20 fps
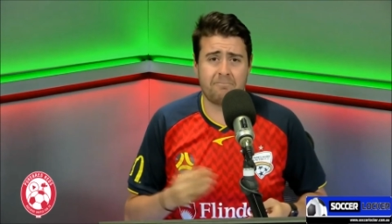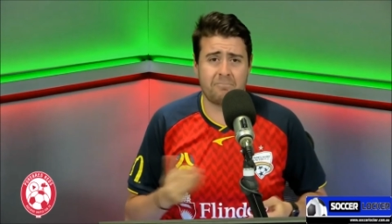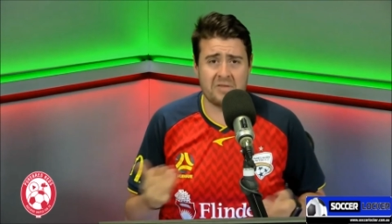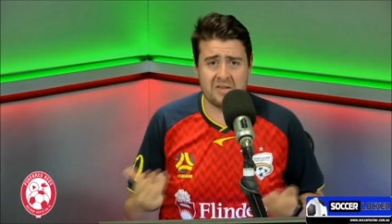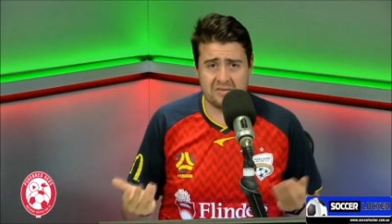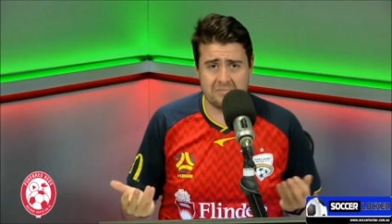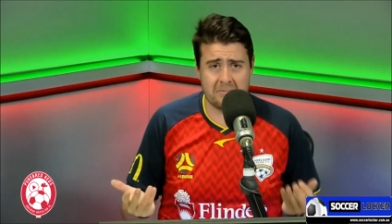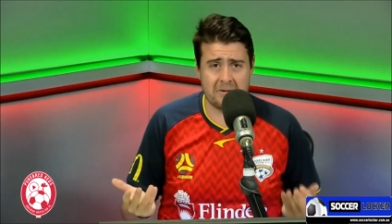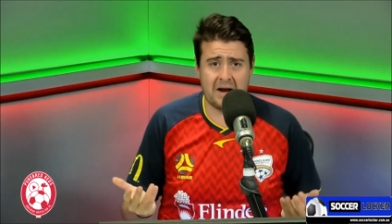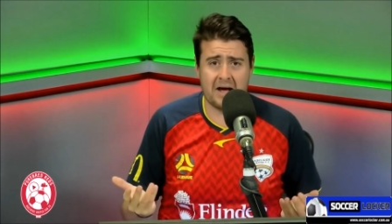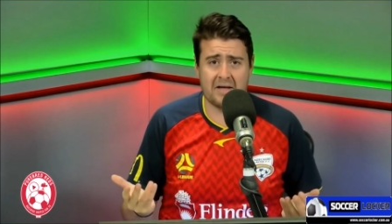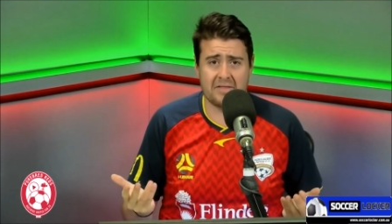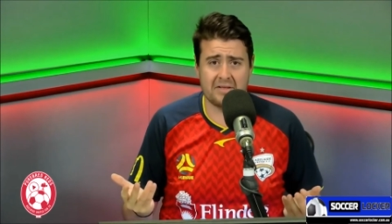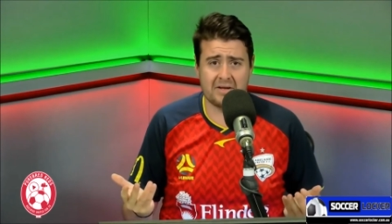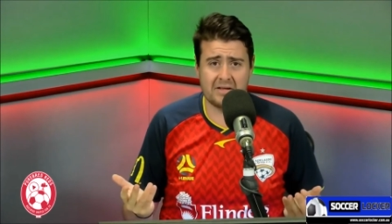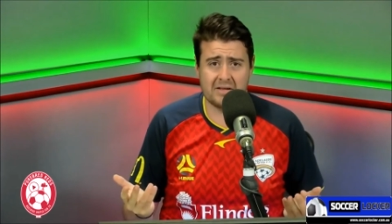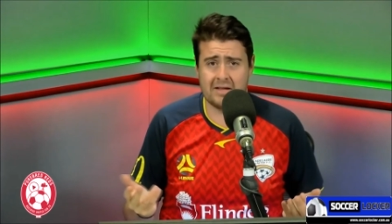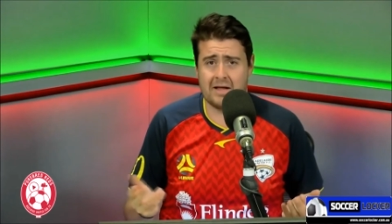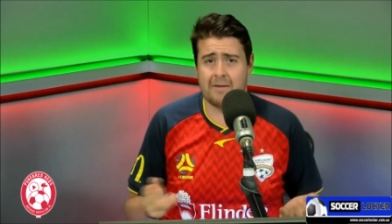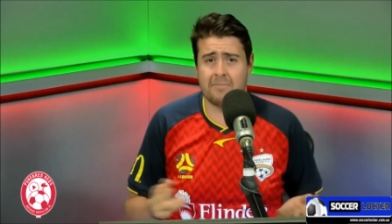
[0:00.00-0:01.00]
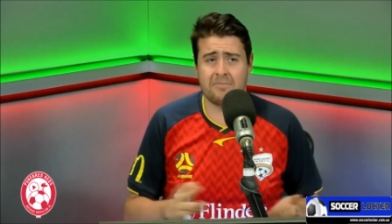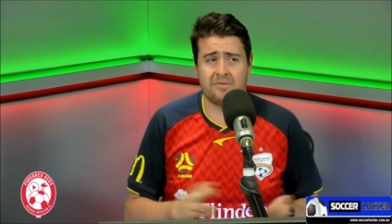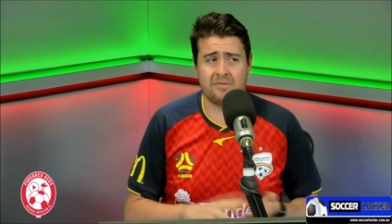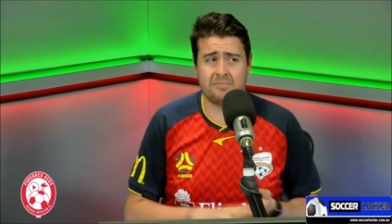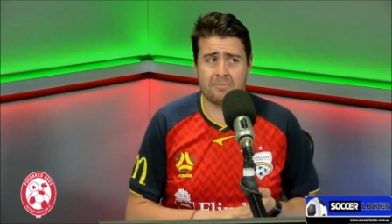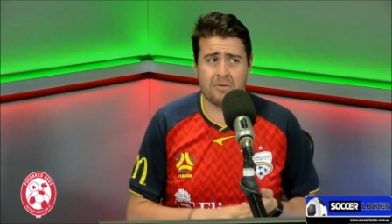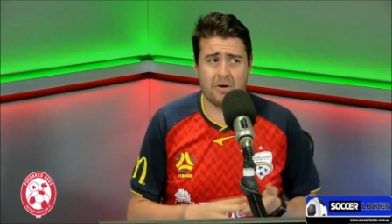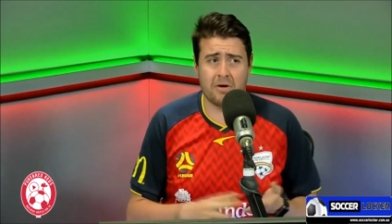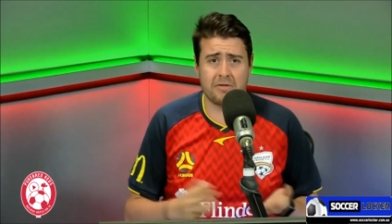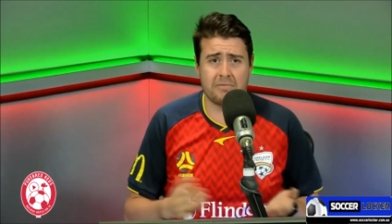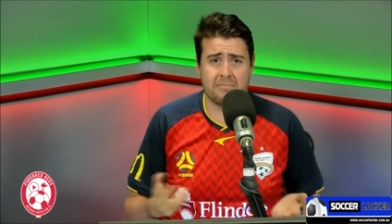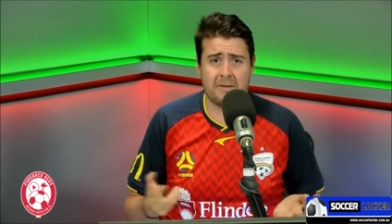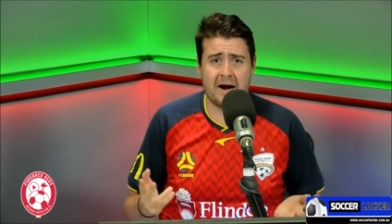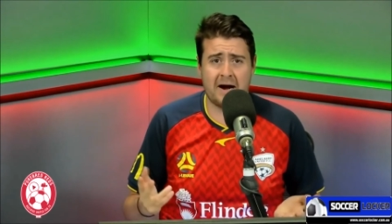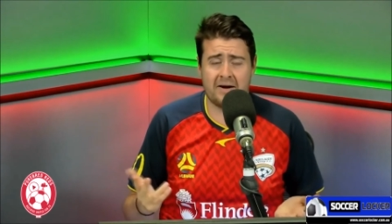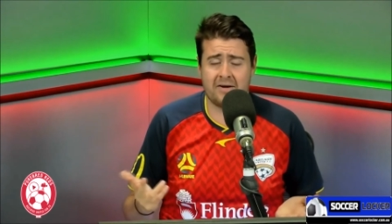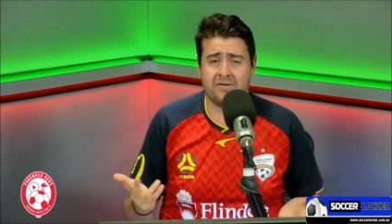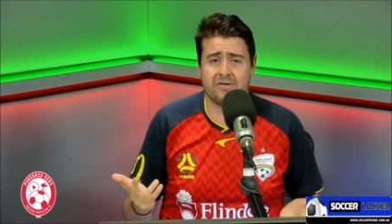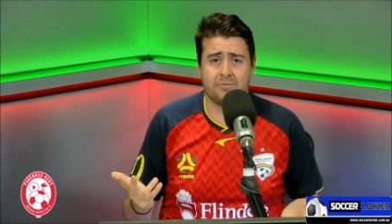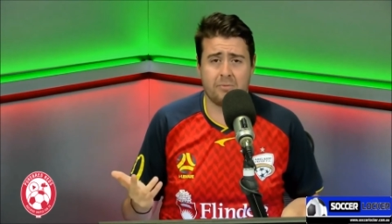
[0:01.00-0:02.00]
He's been at other clubs, Perth
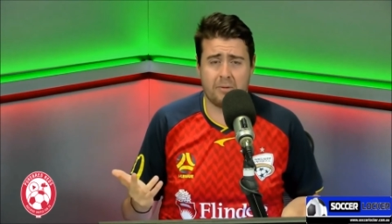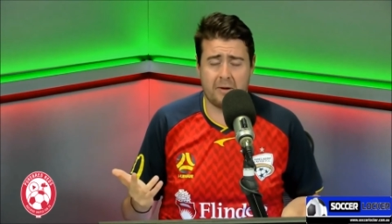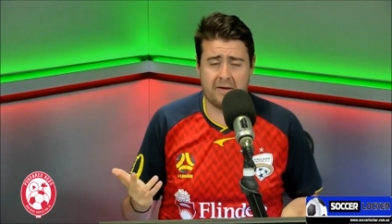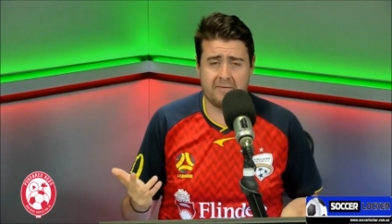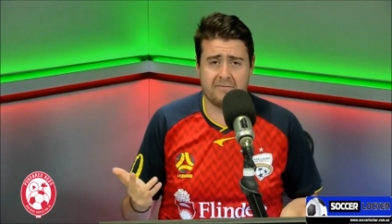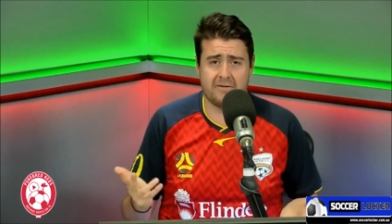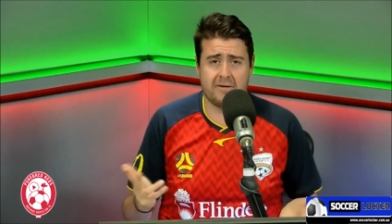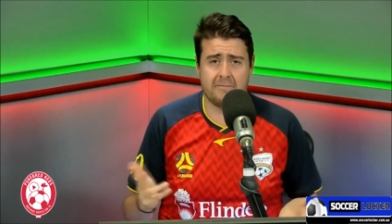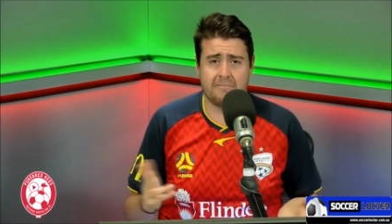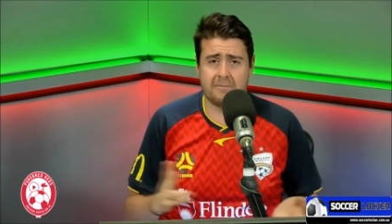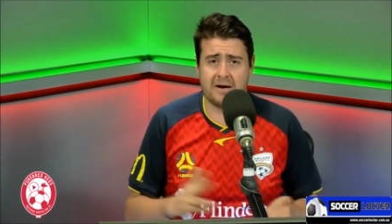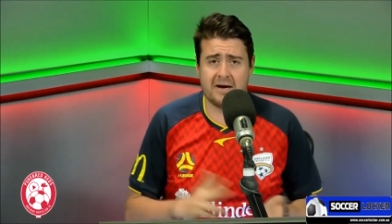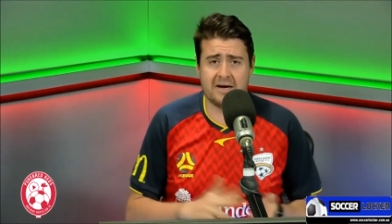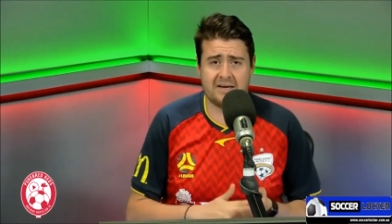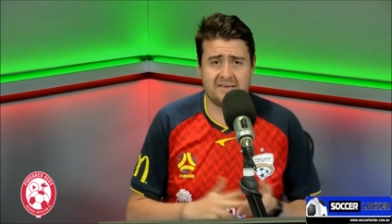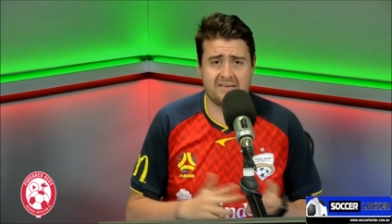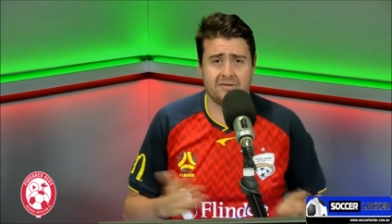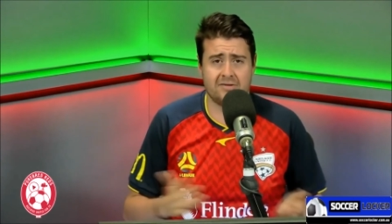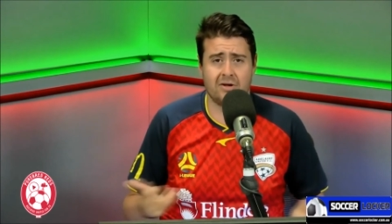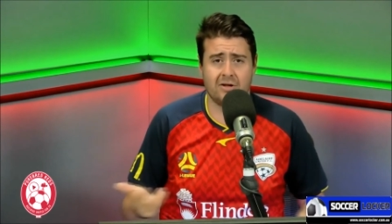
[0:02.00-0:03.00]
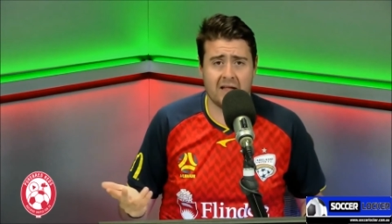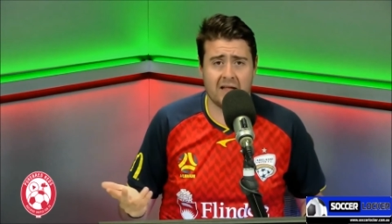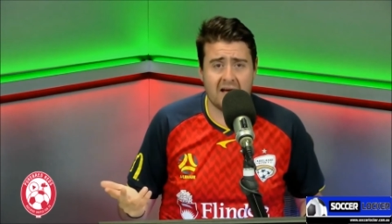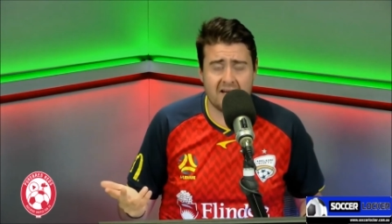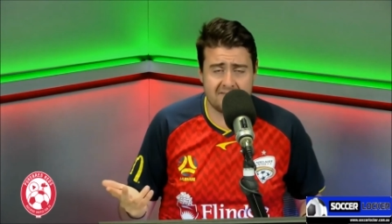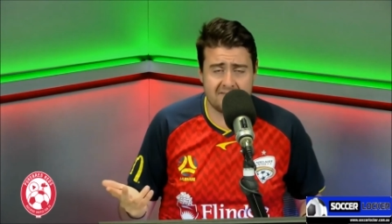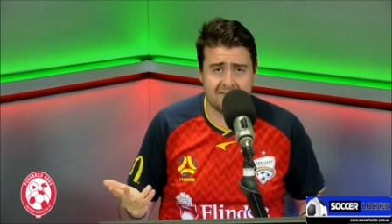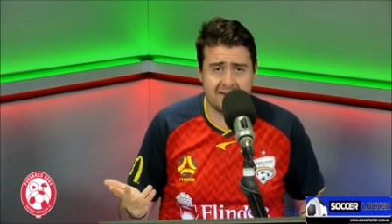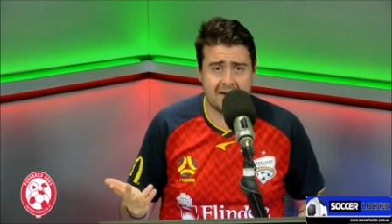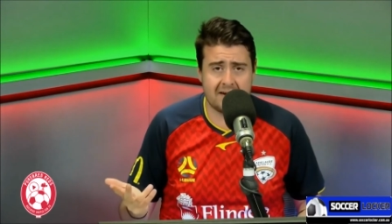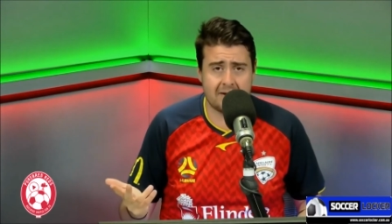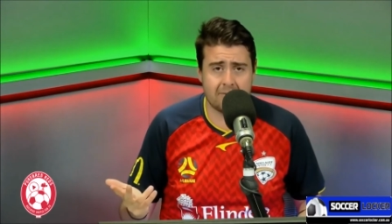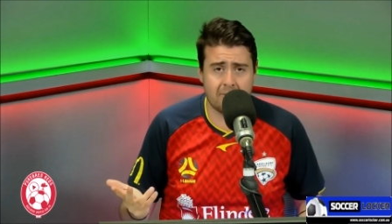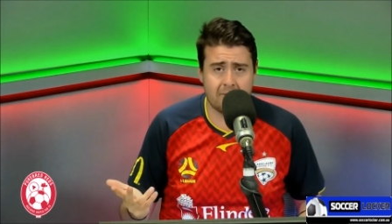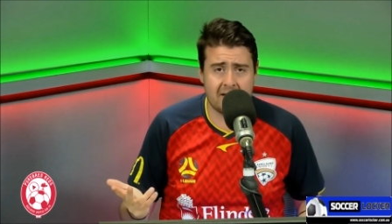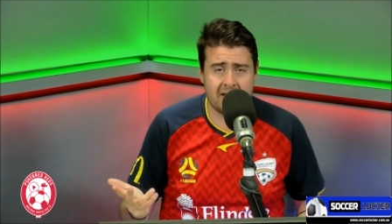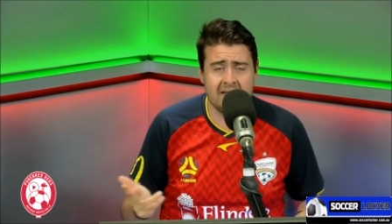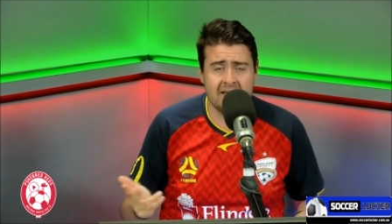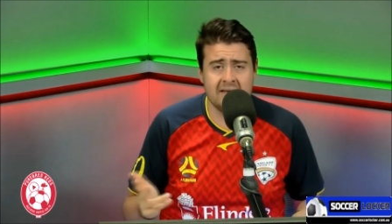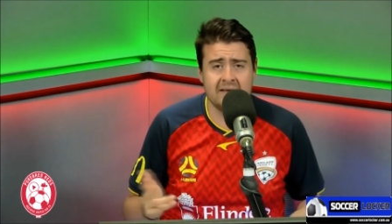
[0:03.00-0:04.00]
Mariners, whatever, but he's not lasted
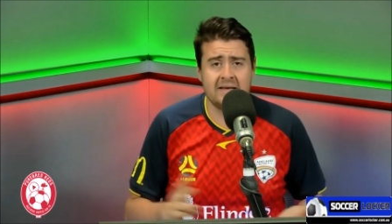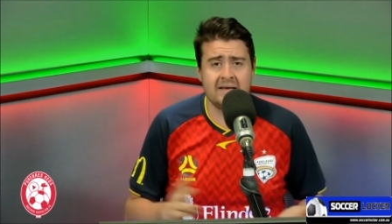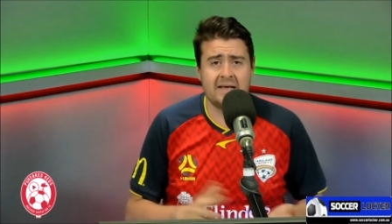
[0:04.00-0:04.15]
anywhere.